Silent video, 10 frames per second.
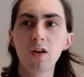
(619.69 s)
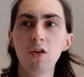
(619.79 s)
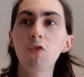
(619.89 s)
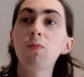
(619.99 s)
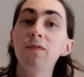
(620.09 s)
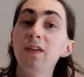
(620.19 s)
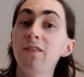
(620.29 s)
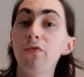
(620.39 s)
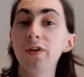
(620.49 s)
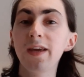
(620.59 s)
along with
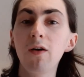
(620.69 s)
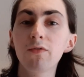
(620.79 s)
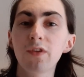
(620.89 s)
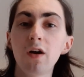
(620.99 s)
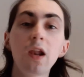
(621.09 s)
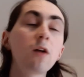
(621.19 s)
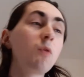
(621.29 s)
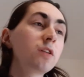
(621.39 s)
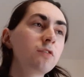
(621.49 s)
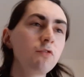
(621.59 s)
these three girls that are like
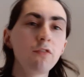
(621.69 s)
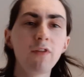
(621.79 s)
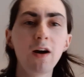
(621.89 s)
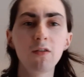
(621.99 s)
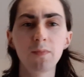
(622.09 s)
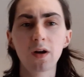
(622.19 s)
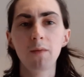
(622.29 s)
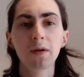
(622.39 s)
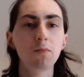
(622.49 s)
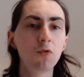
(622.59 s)
wandering around,
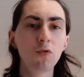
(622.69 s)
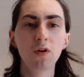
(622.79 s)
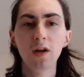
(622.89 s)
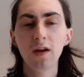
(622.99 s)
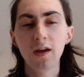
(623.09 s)
becoming more